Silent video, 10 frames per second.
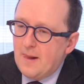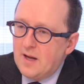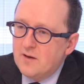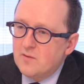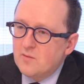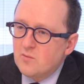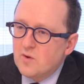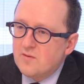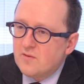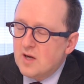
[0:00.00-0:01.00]
And
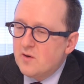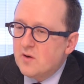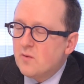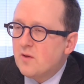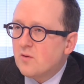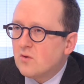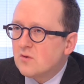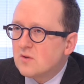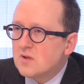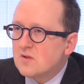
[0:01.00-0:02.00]
with Fleric, we
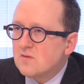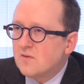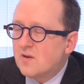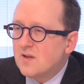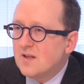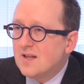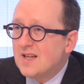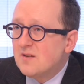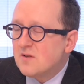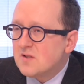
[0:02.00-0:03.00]
thought it's very
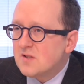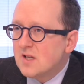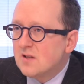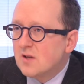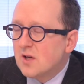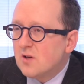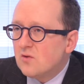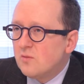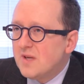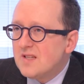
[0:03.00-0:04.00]
interesting
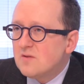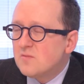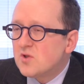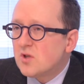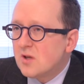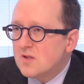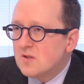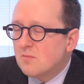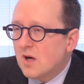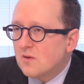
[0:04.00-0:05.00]
to make some
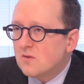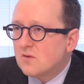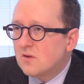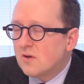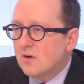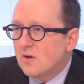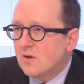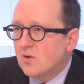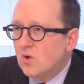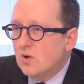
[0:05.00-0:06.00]
studies about,
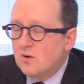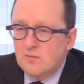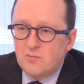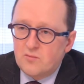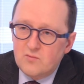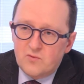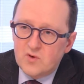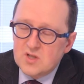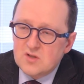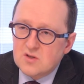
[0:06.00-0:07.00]

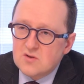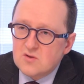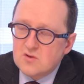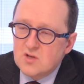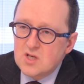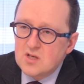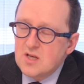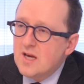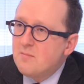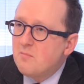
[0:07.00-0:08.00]
for instance,
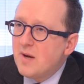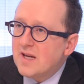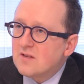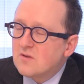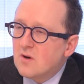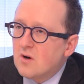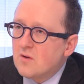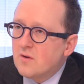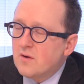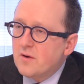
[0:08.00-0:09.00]
the impact on